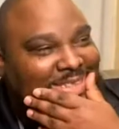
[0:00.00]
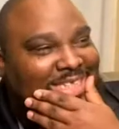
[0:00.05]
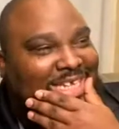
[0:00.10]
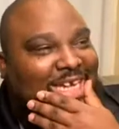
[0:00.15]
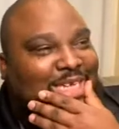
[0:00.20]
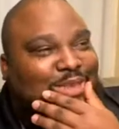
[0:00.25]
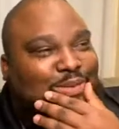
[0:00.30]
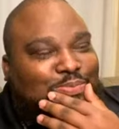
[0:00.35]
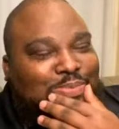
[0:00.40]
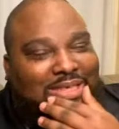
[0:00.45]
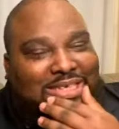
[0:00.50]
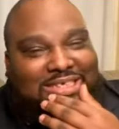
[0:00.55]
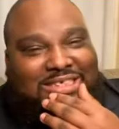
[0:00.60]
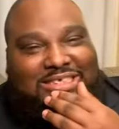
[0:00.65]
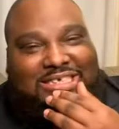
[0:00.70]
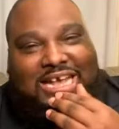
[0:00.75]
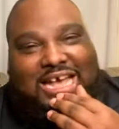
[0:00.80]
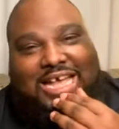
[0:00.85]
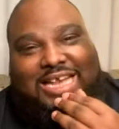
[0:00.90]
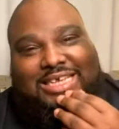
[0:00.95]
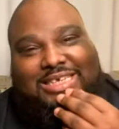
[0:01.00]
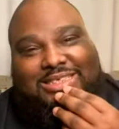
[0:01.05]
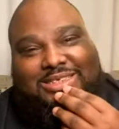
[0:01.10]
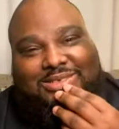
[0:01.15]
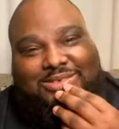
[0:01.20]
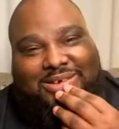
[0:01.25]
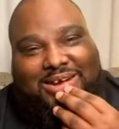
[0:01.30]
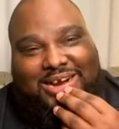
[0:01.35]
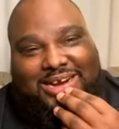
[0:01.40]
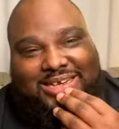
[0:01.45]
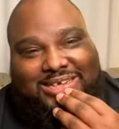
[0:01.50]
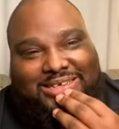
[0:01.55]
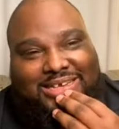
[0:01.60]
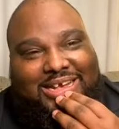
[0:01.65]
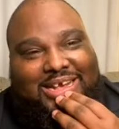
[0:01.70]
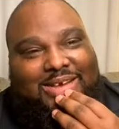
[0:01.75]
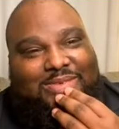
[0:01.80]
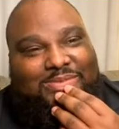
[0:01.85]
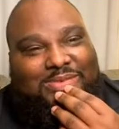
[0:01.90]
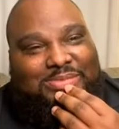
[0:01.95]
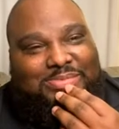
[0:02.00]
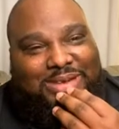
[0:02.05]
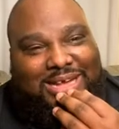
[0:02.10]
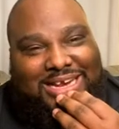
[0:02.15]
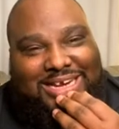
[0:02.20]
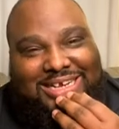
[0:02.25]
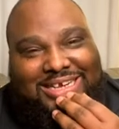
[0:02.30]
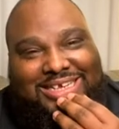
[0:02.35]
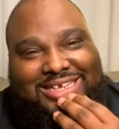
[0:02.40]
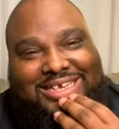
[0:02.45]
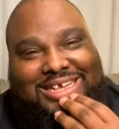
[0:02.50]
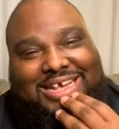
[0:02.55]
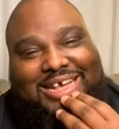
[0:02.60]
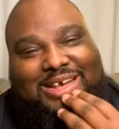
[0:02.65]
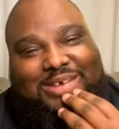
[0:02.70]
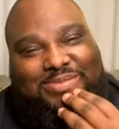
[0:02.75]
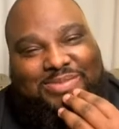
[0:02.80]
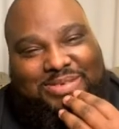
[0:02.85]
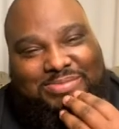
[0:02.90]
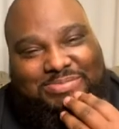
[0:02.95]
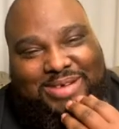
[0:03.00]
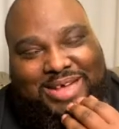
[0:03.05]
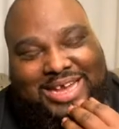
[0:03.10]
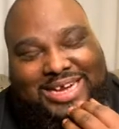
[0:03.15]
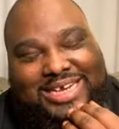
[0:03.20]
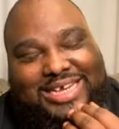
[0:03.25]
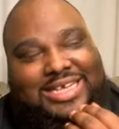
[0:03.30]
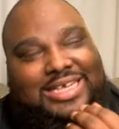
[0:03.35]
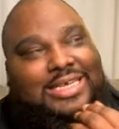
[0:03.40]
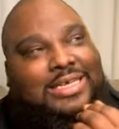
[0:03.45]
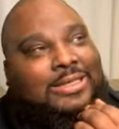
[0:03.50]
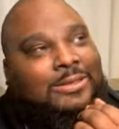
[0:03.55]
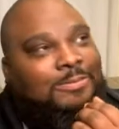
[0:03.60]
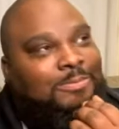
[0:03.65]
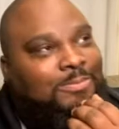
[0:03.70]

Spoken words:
That's been a challenge, right? Everybody.